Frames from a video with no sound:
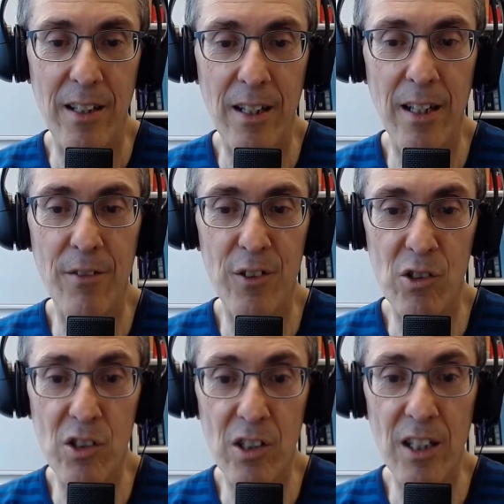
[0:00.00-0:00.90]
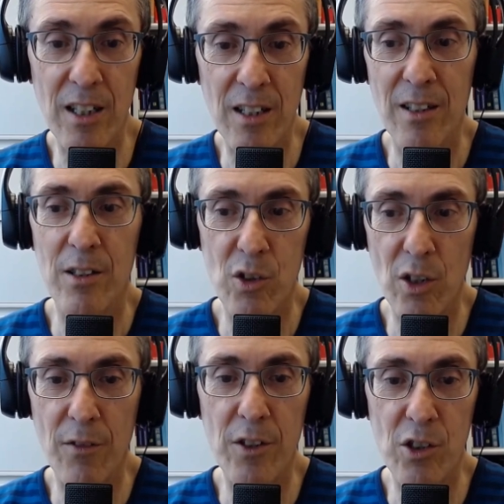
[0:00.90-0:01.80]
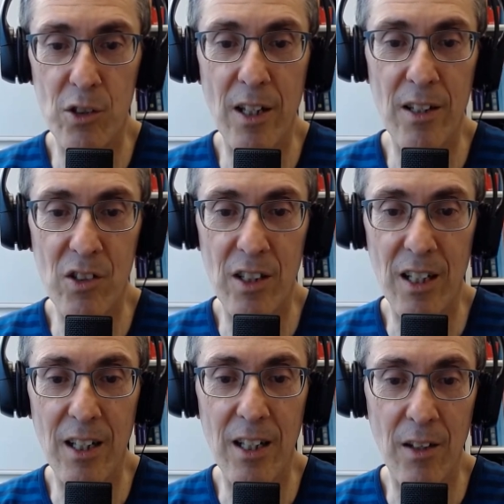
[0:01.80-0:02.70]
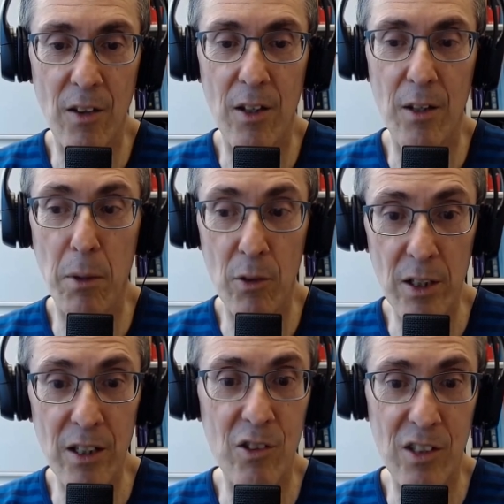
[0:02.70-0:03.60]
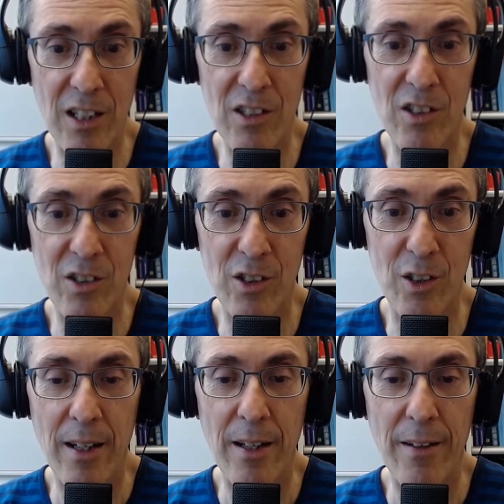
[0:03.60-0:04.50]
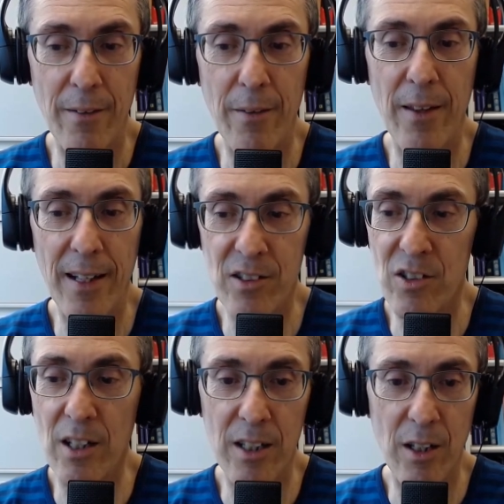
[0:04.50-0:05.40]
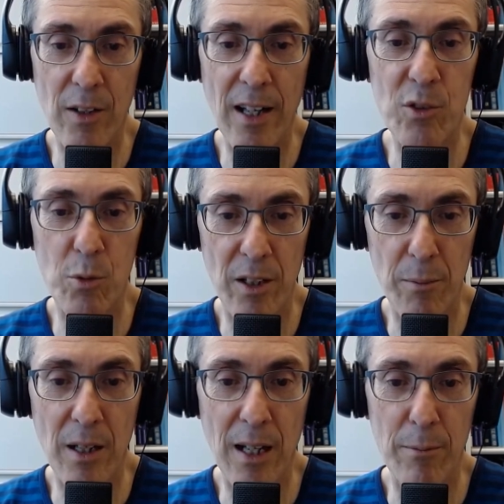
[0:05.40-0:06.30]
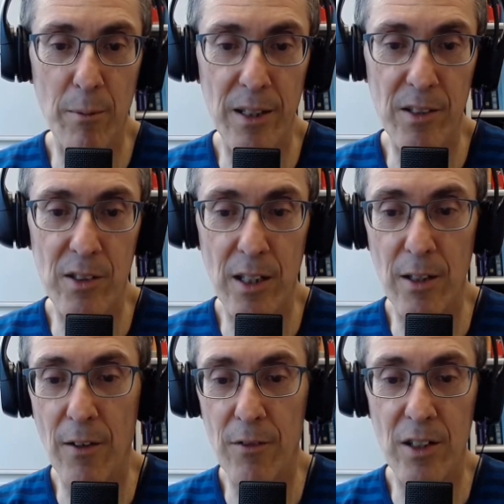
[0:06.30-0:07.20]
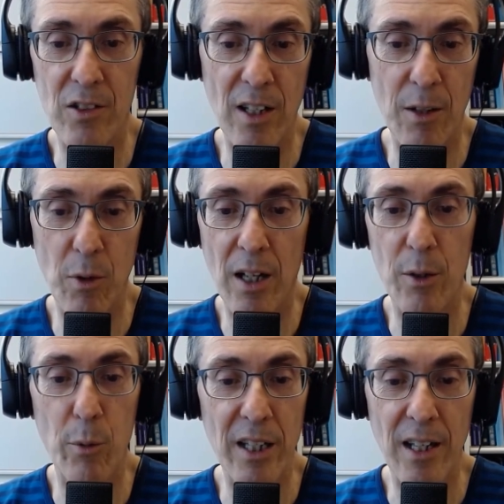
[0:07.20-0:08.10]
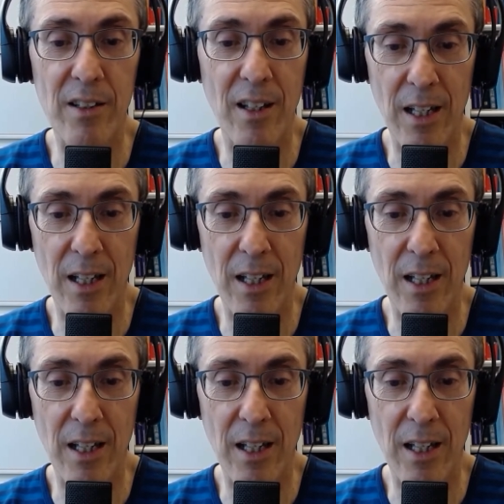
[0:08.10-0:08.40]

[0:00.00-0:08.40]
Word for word: And if you see soft tissue density in the bony eustachian tube, that's telling you that's where the problem is. And then you have to decide, well, how do we get to